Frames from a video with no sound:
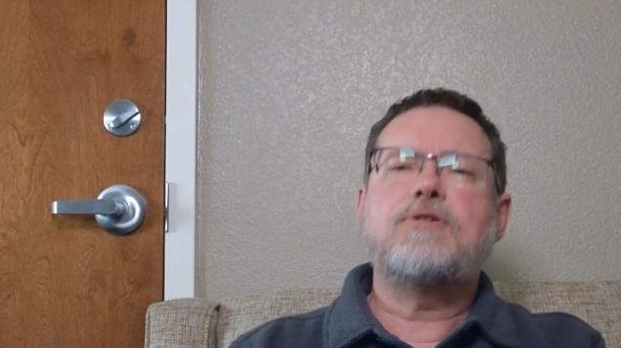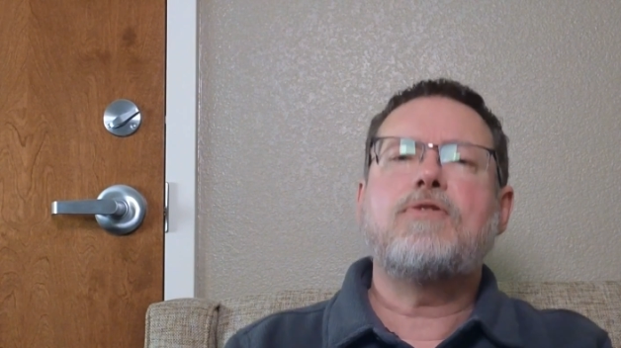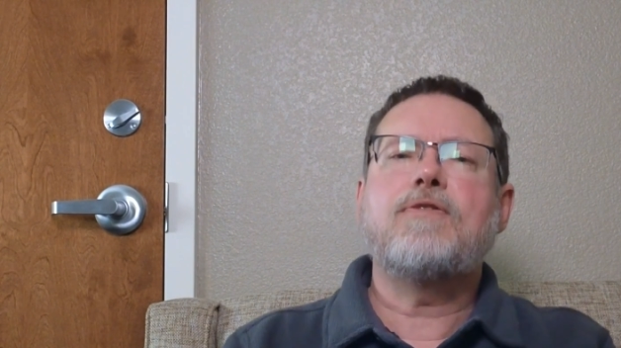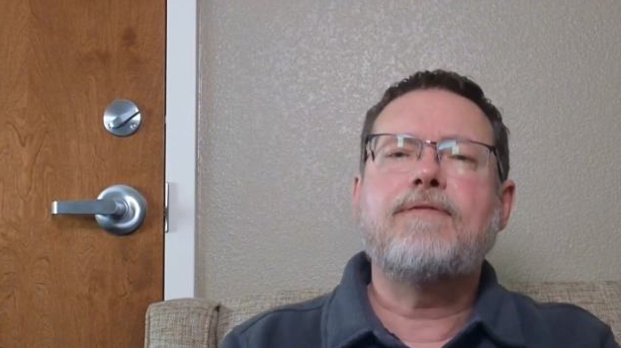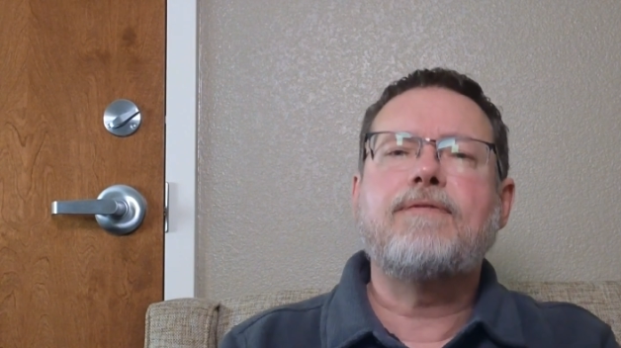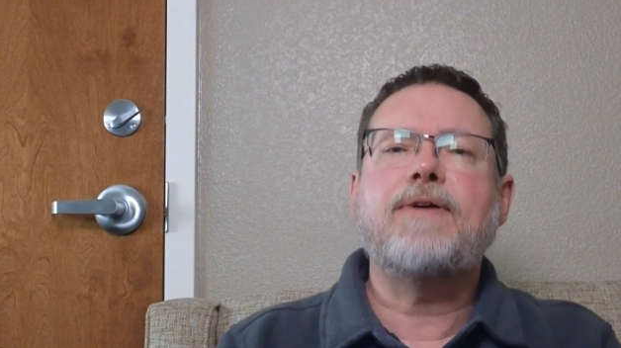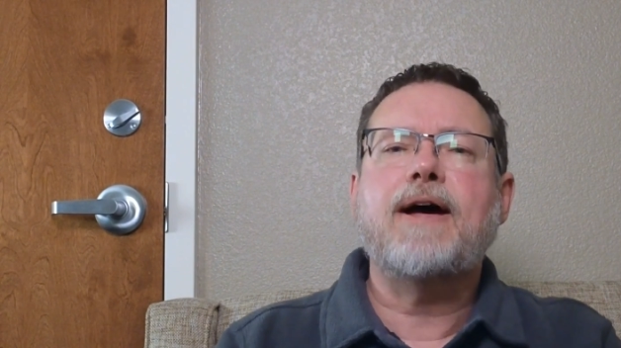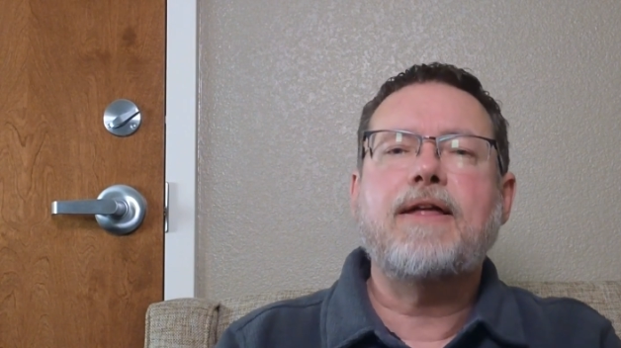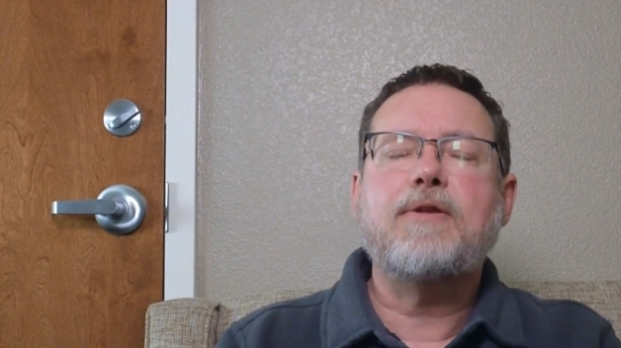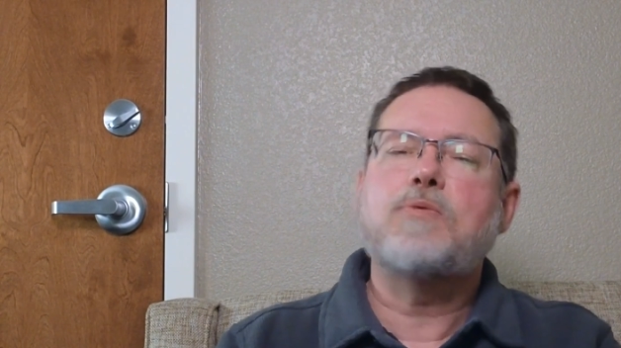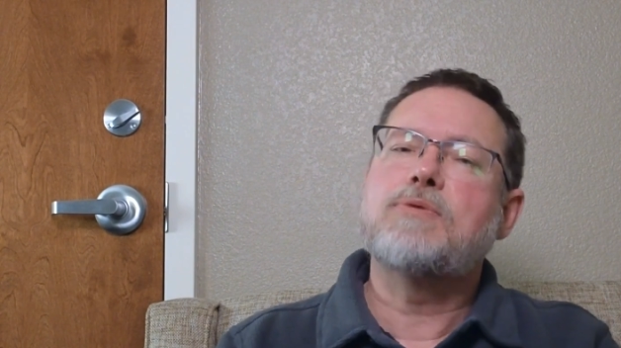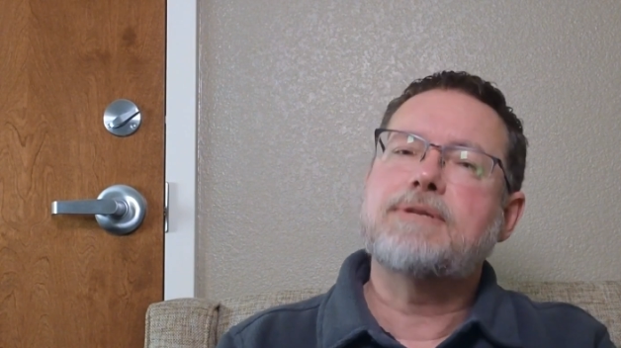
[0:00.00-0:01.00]
so the
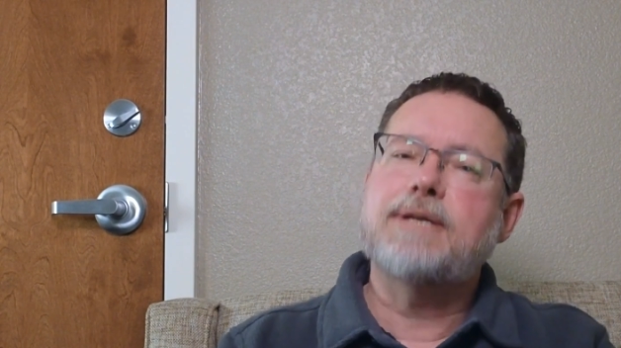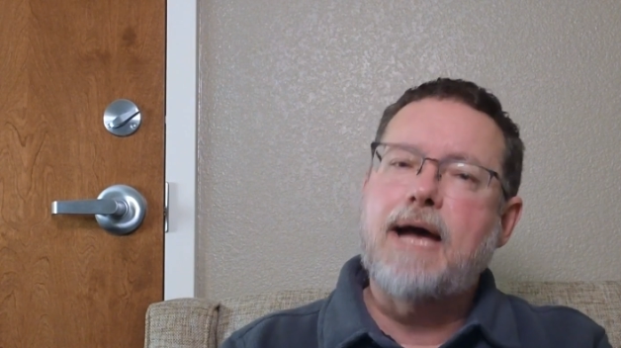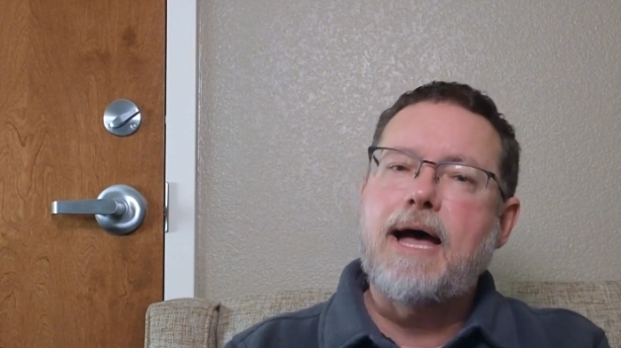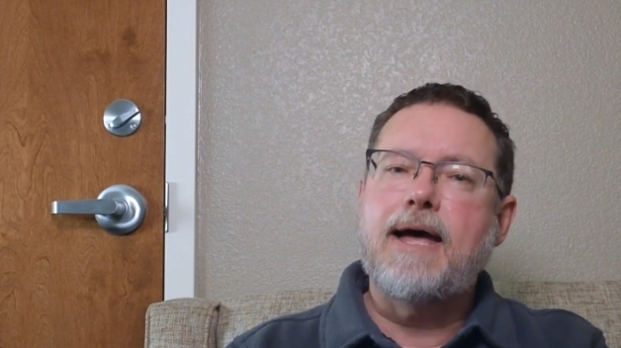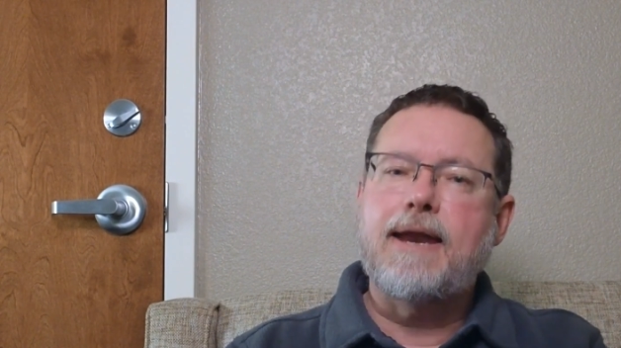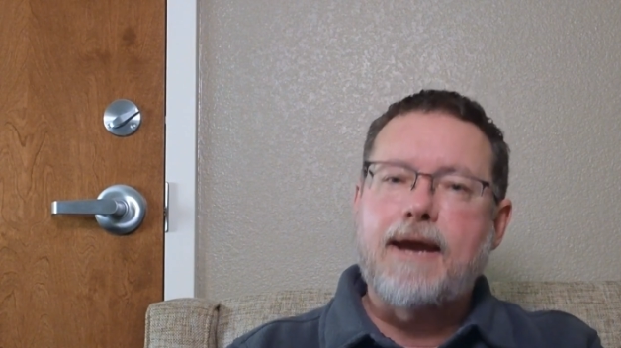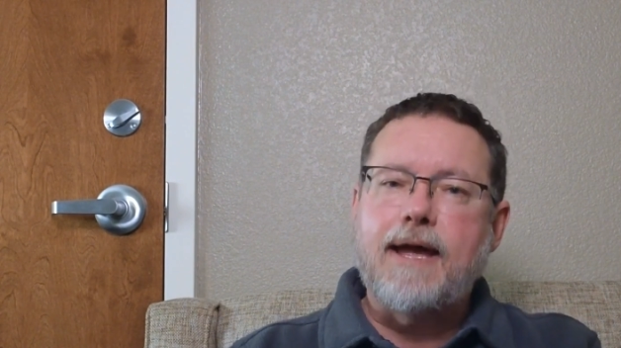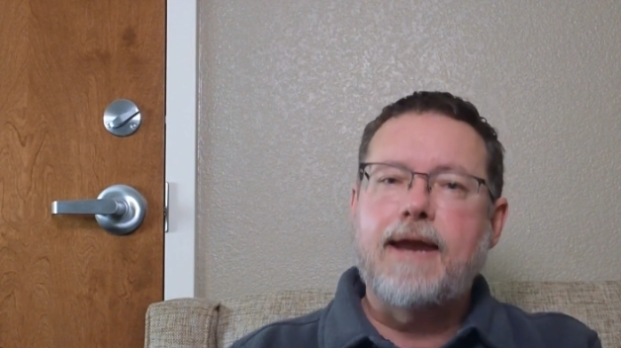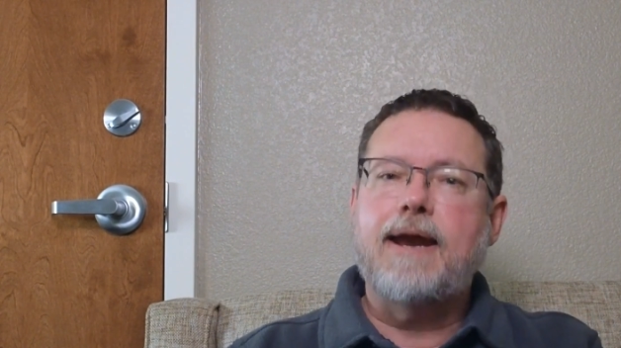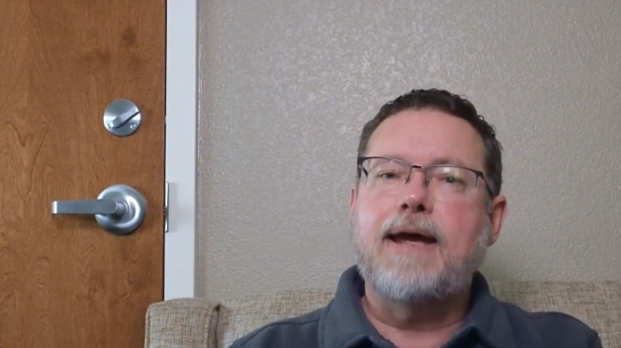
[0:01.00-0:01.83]
father was God, I had